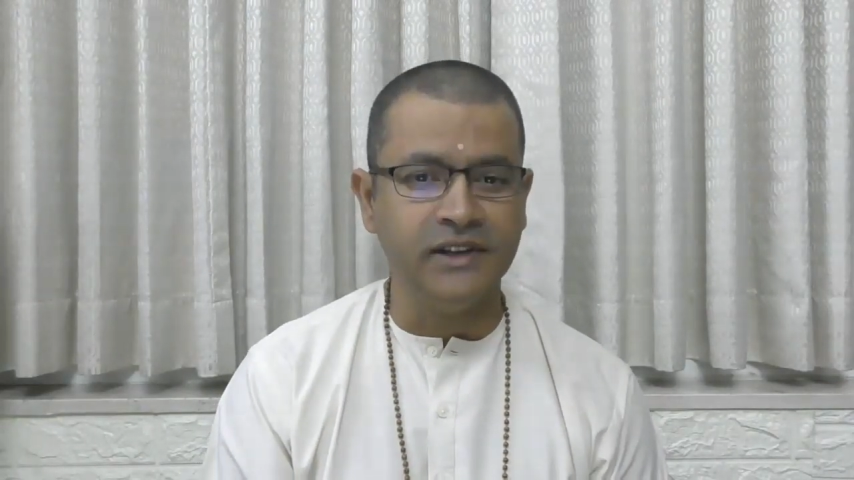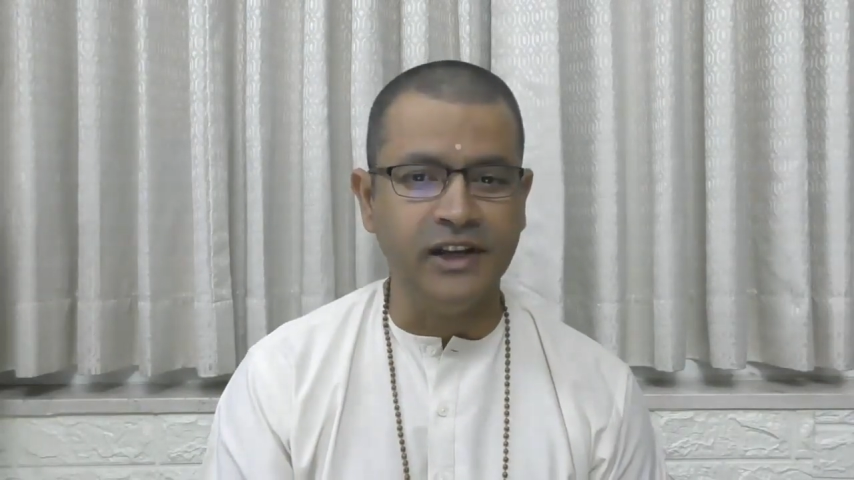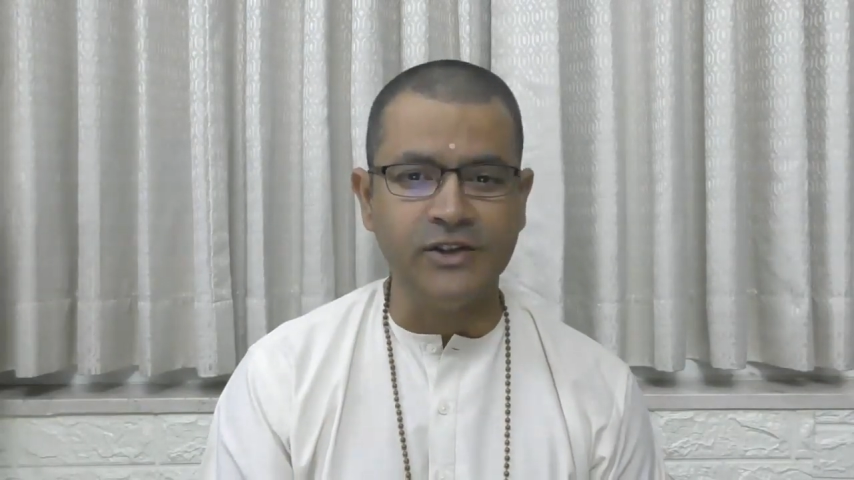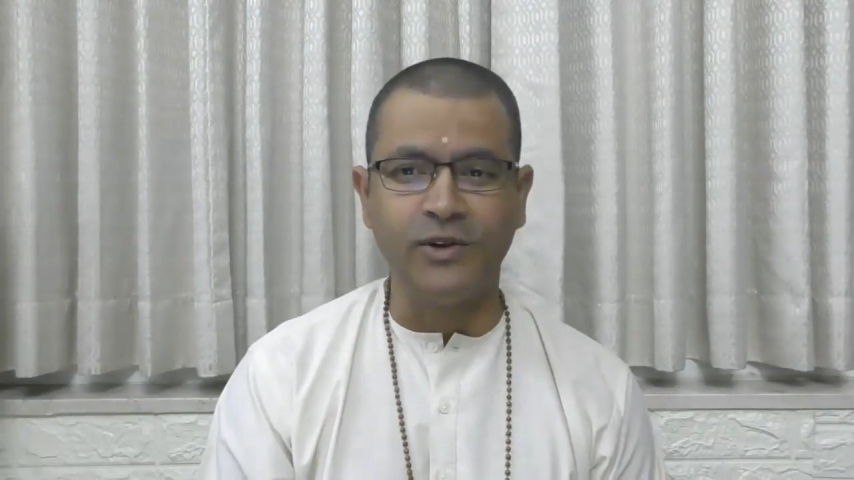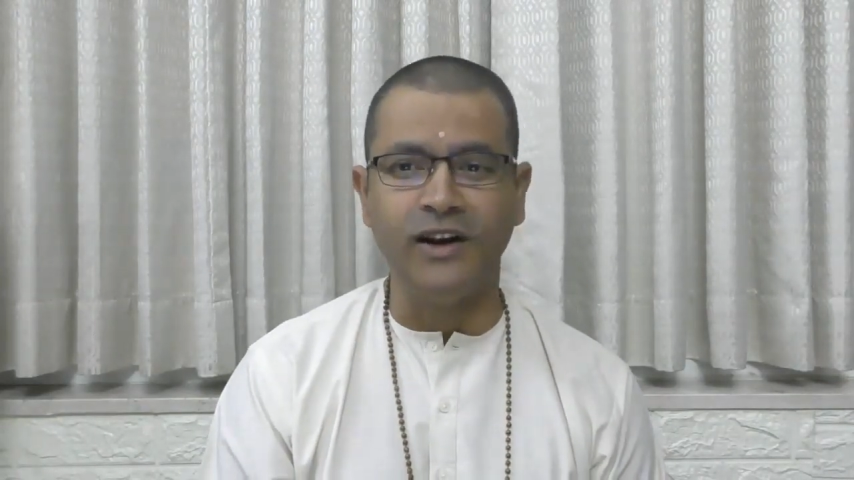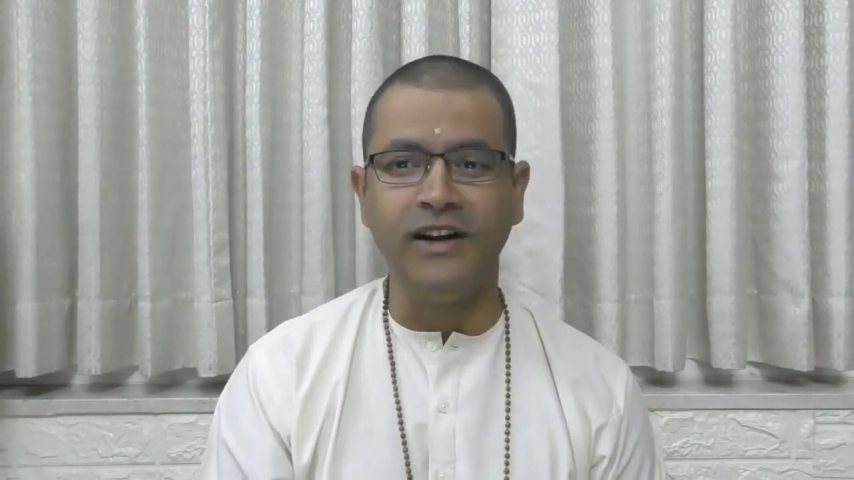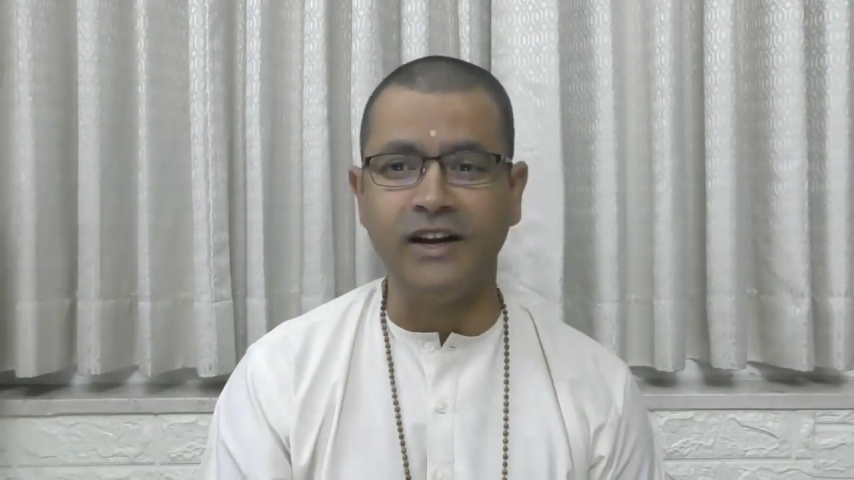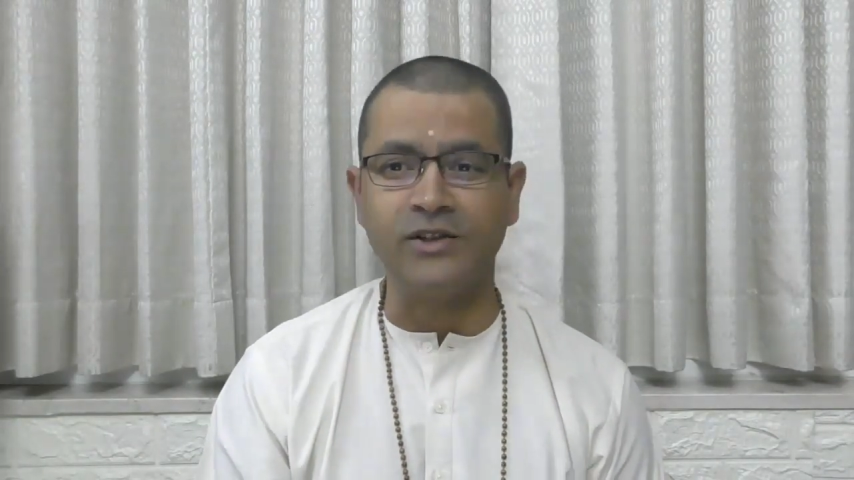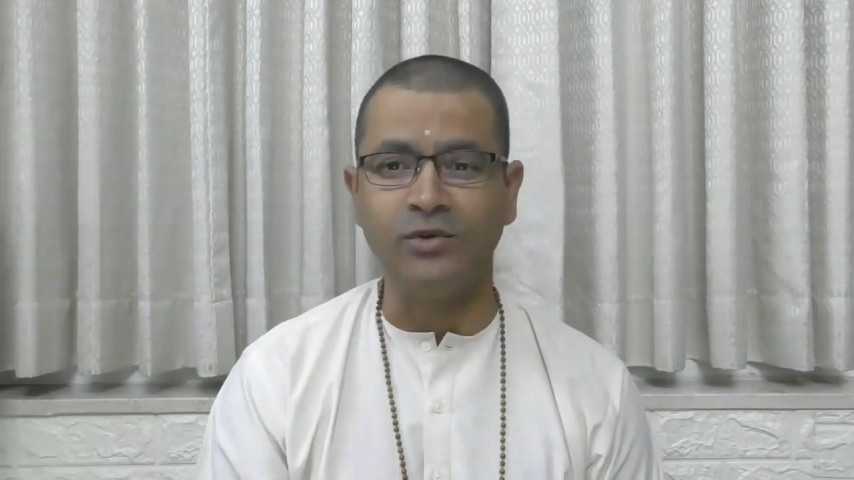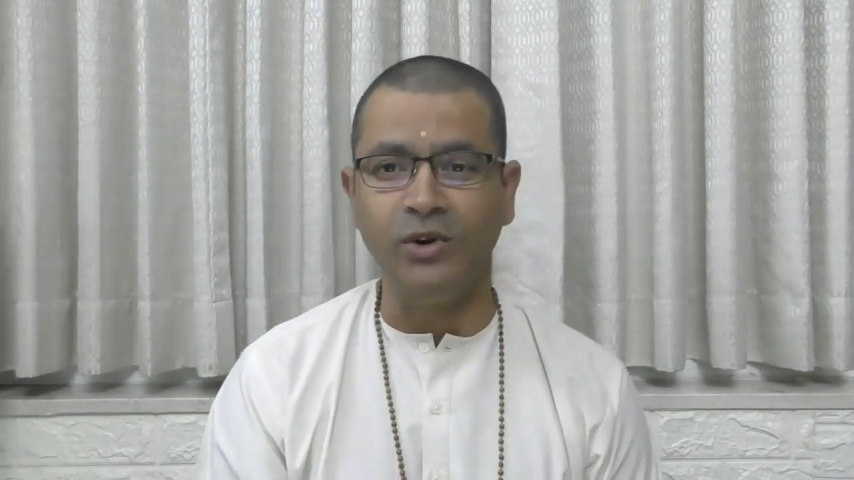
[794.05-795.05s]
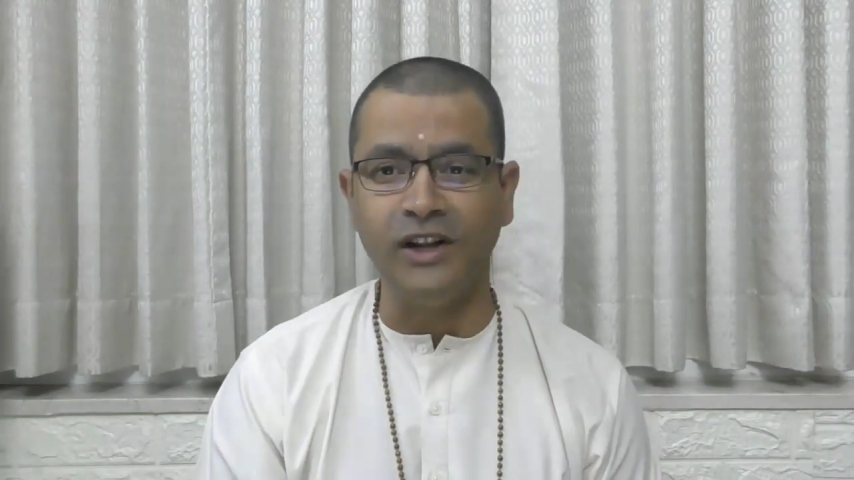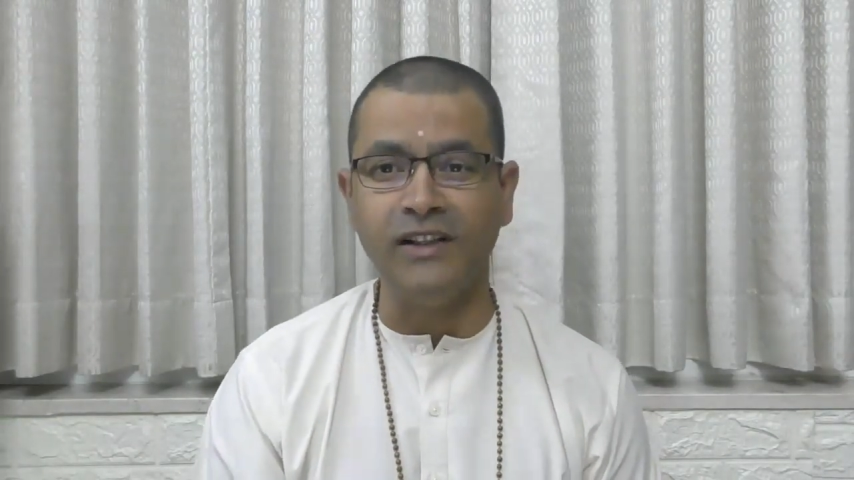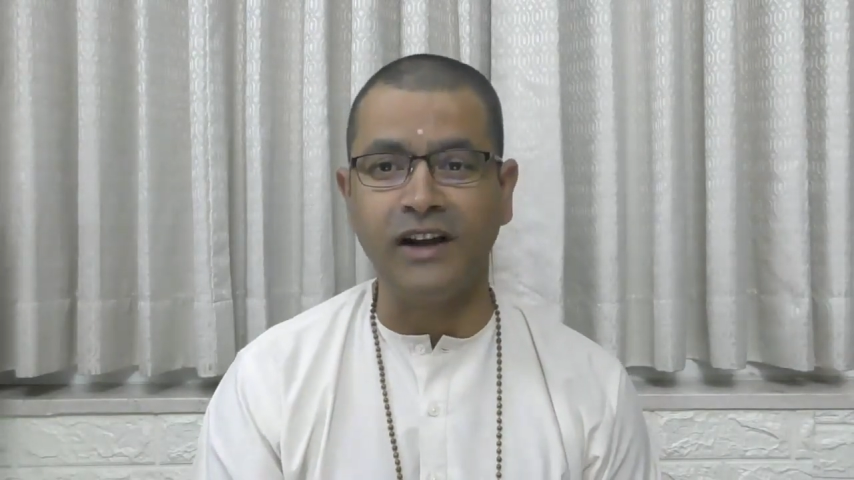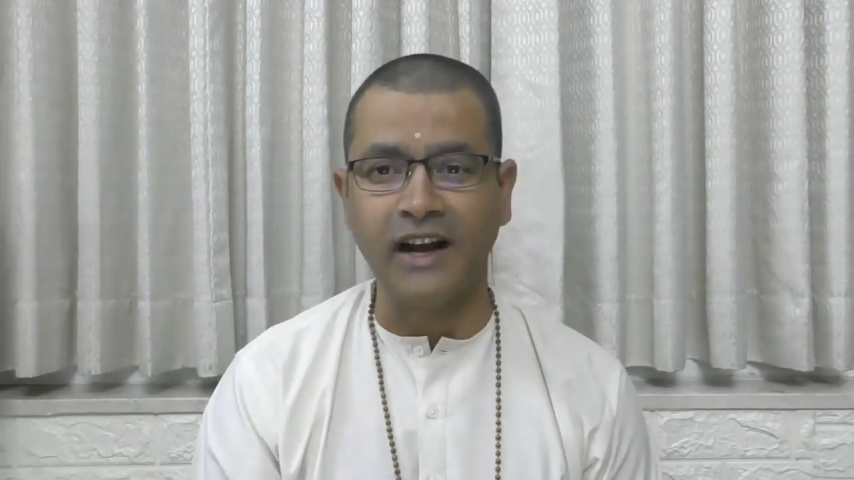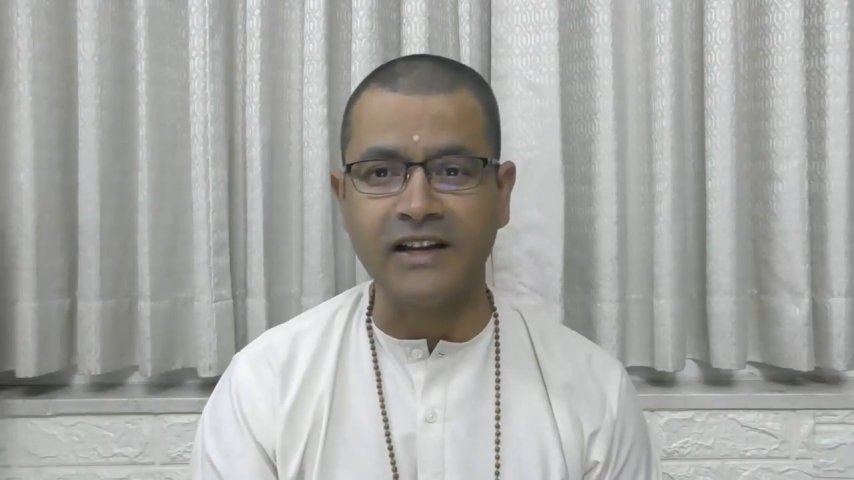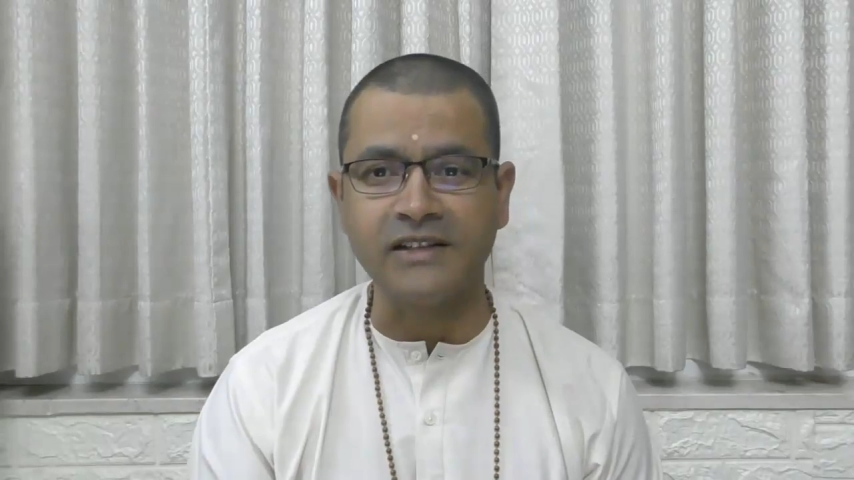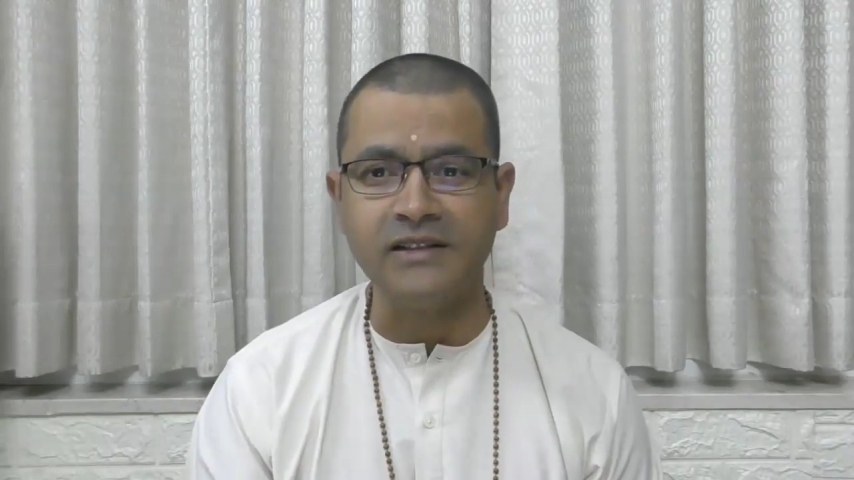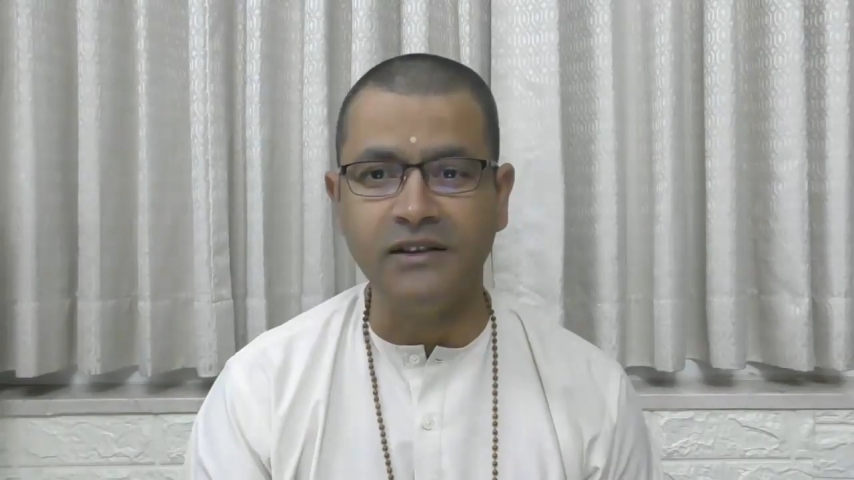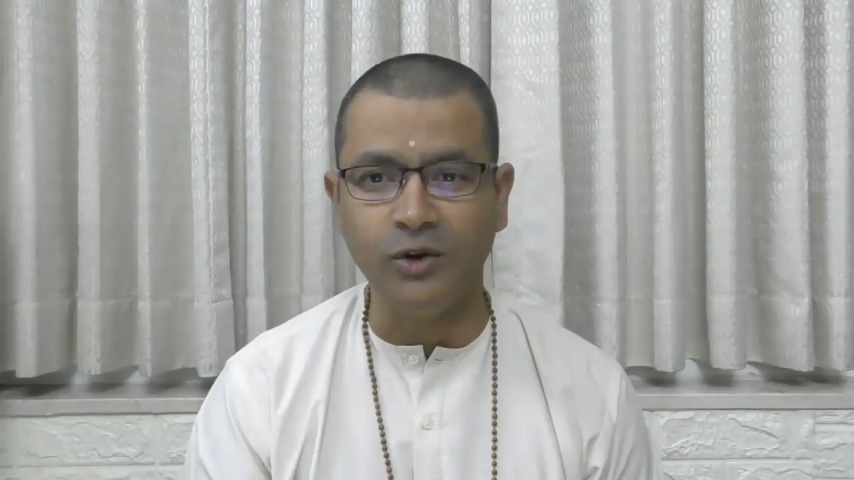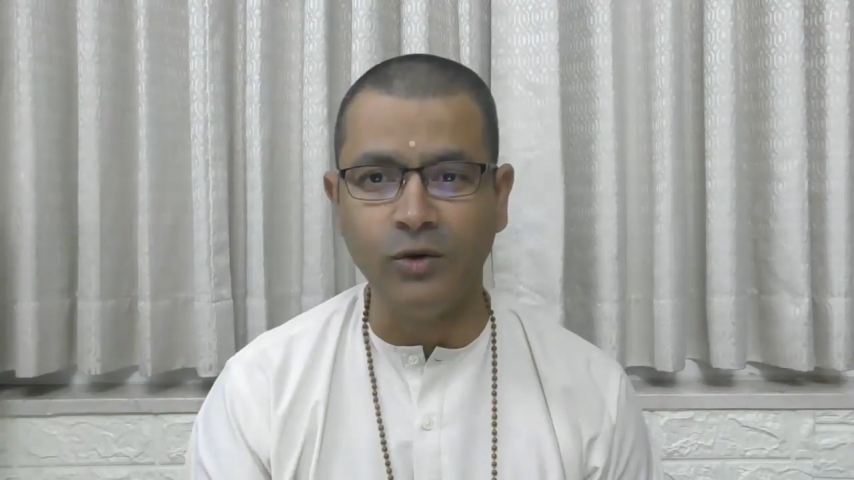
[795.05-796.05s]
Ishwaran has told in the class,
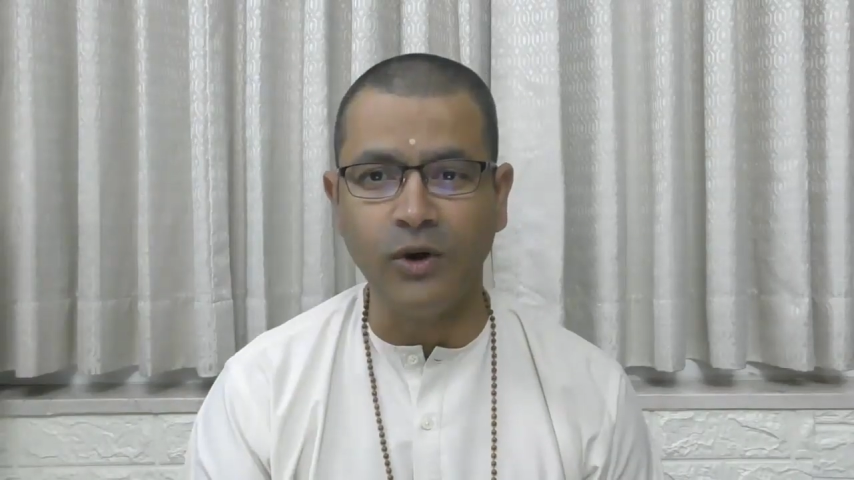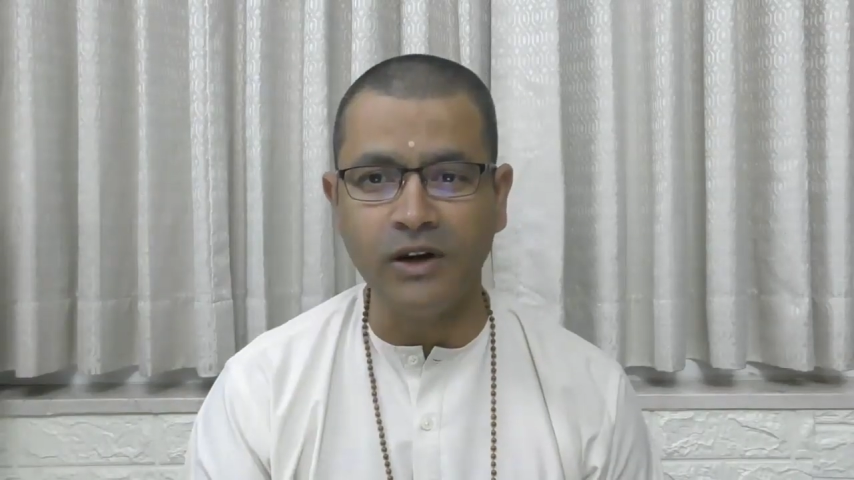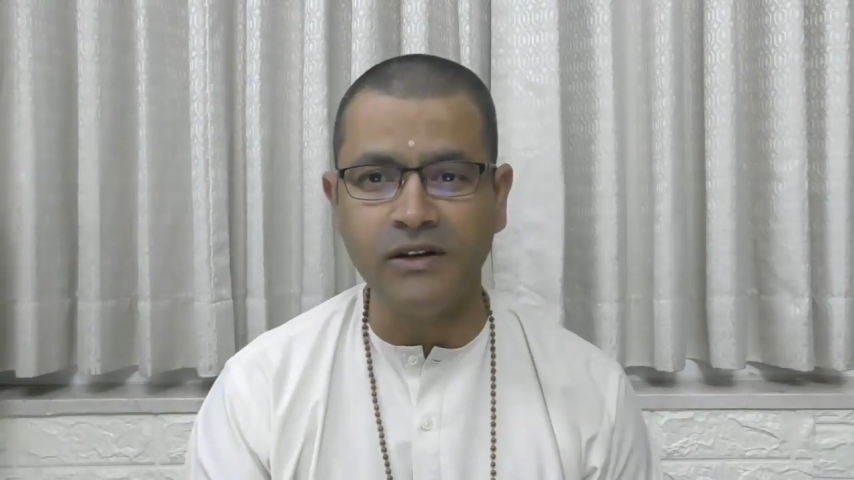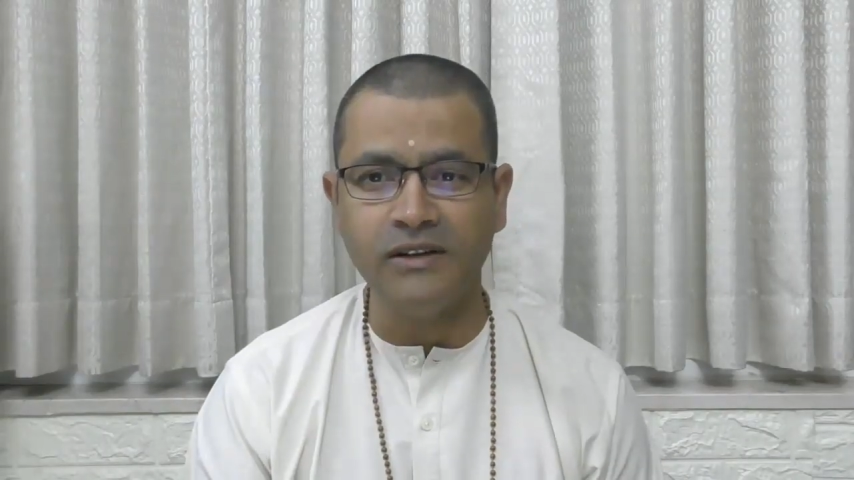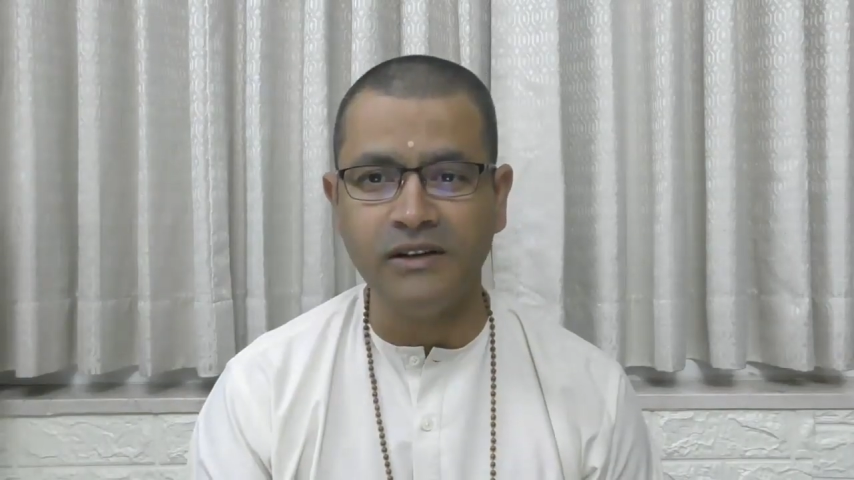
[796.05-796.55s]
you know what?